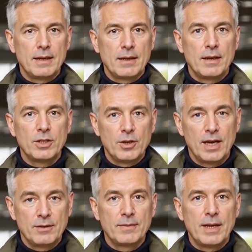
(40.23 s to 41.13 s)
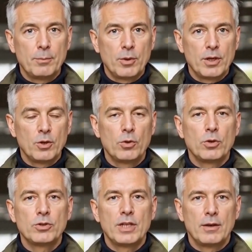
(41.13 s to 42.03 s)
there's a lot of fake political
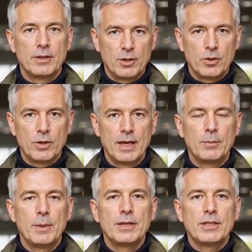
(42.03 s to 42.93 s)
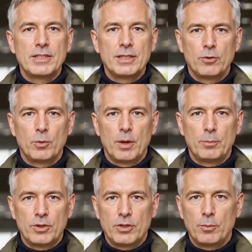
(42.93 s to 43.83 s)
news out there created by deceitful
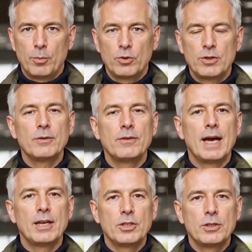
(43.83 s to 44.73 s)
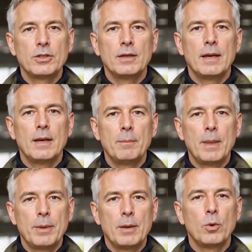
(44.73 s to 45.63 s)
members of opposing factions, by
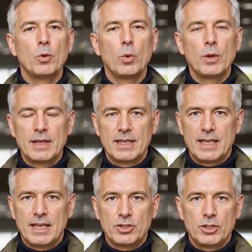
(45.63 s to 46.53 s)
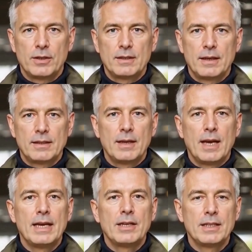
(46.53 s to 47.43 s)
people who want the attention, the
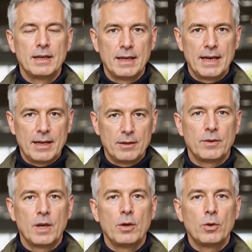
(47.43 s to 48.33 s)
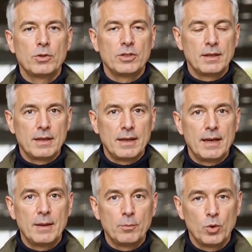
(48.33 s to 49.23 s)
likes, and the follows,
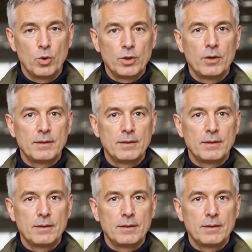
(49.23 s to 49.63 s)
and more.